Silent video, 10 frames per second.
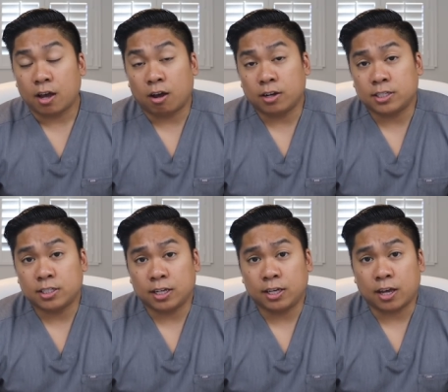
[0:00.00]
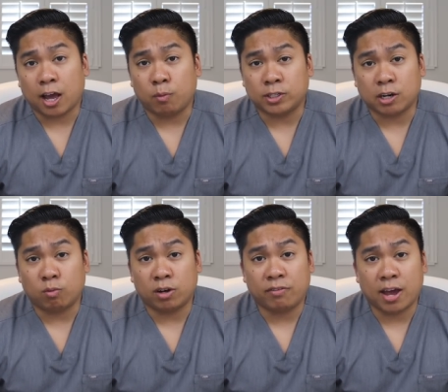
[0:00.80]
honestly, I wish I
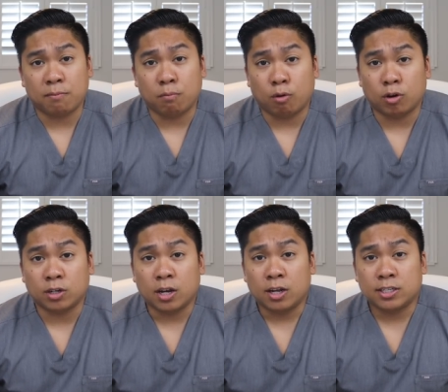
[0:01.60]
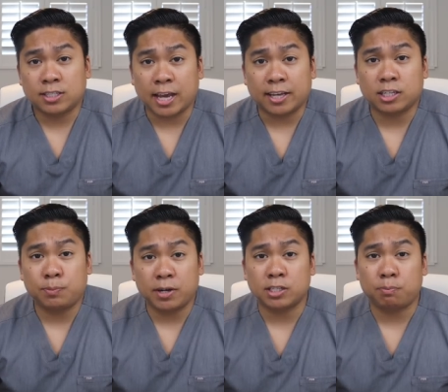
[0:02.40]
would have had more psych
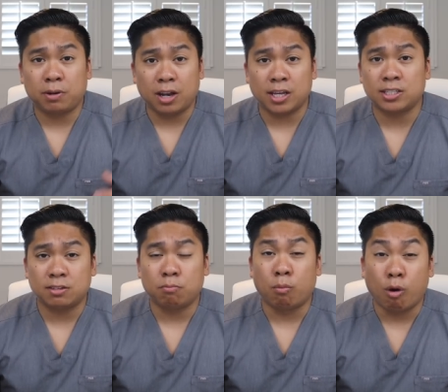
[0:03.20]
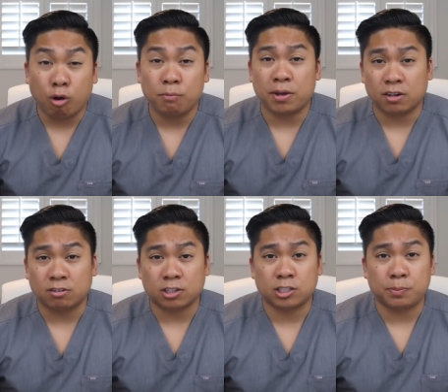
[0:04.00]
experience plus more
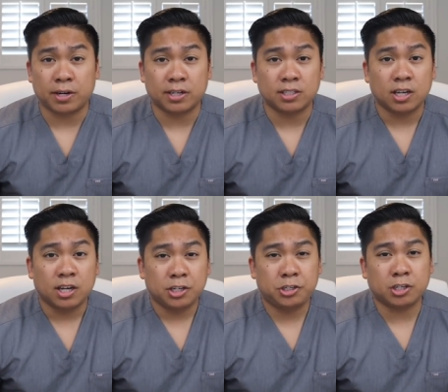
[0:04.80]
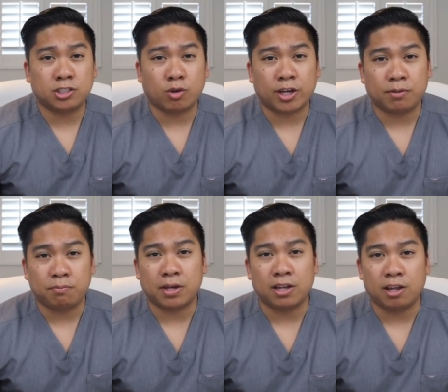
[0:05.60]
medical experience, just so I could
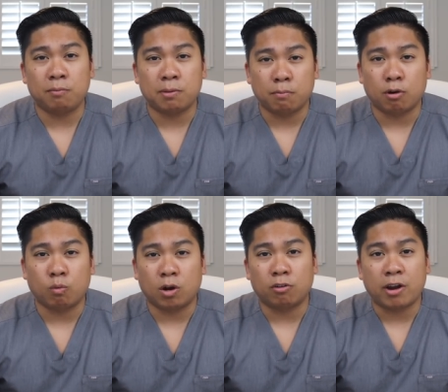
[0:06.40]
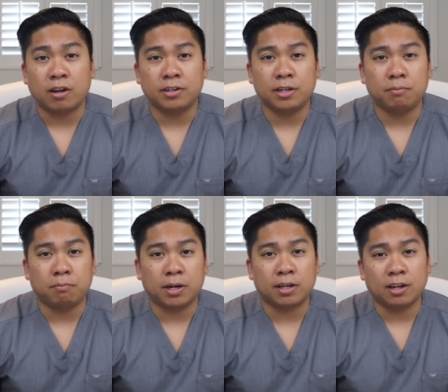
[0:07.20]
be a little bit more well-rounded.
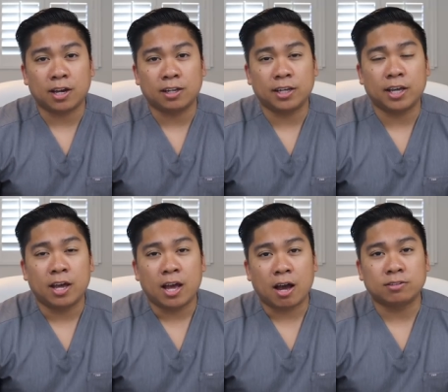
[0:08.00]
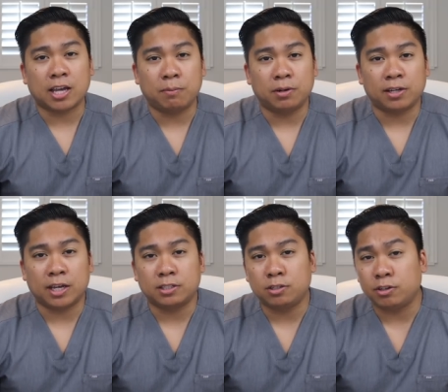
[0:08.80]
But luckily I was able to
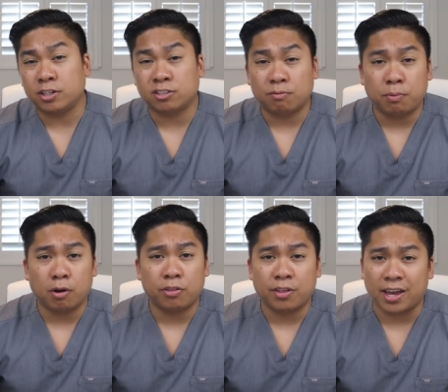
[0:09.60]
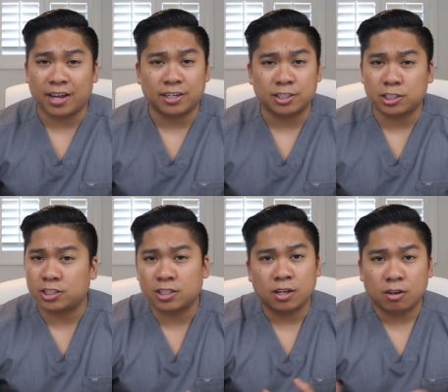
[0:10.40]
get two years of both and
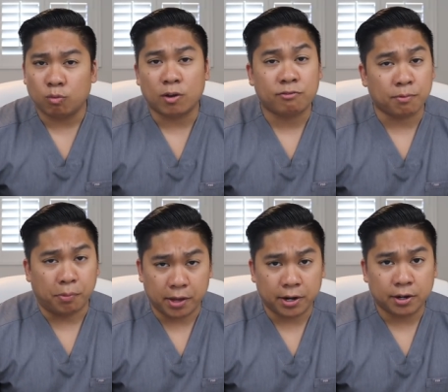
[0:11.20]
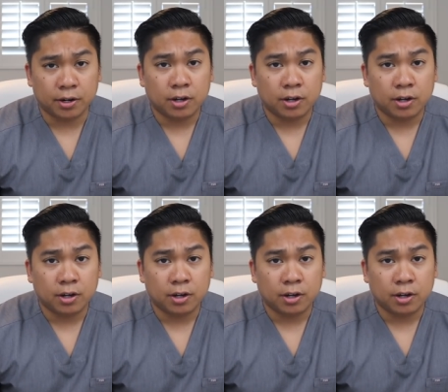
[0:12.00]
just went from there.